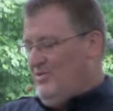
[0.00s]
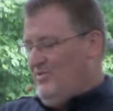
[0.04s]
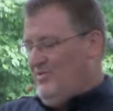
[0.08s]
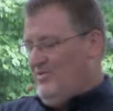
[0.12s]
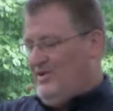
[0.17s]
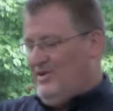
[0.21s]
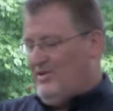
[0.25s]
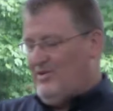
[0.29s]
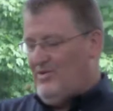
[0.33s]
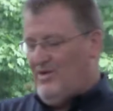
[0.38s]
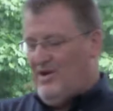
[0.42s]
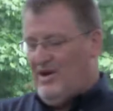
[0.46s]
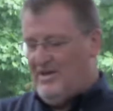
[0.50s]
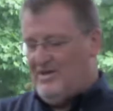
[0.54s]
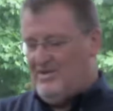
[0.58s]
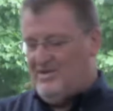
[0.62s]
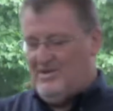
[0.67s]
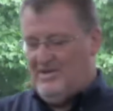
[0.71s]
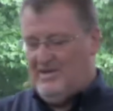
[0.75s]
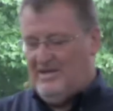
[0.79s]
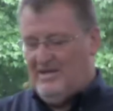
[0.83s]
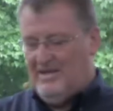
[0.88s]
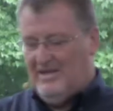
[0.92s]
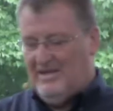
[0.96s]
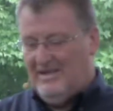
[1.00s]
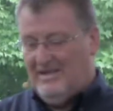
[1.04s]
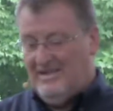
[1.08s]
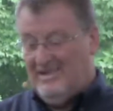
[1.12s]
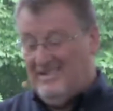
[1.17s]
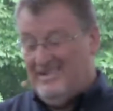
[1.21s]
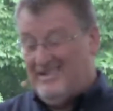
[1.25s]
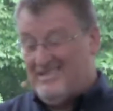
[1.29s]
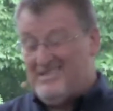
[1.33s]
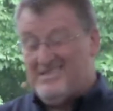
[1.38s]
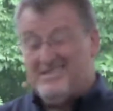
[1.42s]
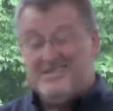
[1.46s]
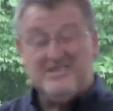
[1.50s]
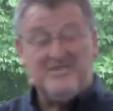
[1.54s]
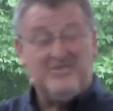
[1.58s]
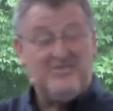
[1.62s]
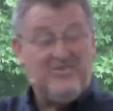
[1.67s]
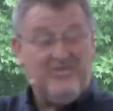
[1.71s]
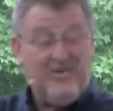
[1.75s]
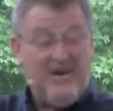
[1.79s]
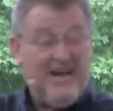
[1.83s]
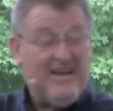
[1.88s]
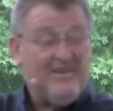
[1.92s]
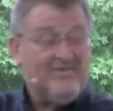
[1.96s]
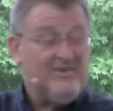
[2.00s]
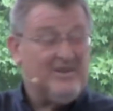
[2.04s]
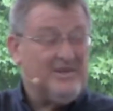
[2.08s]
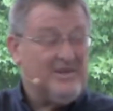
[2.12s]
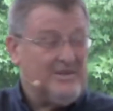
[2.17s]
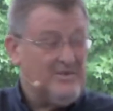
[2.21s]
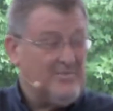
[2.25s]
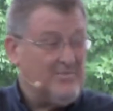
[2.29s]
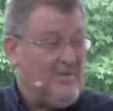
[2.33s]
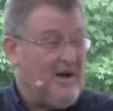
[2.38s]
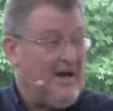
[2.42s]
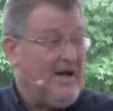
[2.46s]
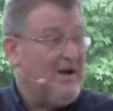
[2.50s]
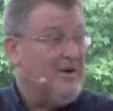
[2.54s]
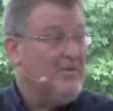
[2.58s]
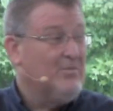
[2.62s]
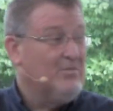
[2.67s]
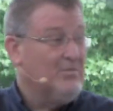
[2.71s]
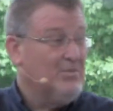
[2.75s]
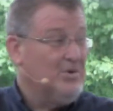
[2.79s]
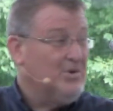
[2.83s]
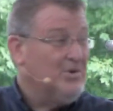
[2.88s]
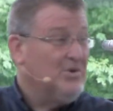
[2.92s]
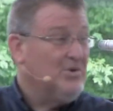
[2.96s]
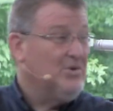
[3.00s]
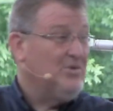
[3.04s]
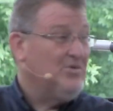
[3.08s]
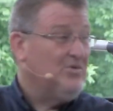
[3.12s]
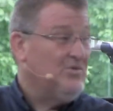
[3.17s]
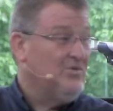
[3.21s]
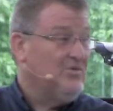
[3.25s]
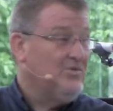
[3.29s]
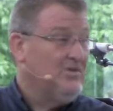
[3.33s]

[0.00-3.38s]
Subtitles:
moving across. This is a 500-mile move.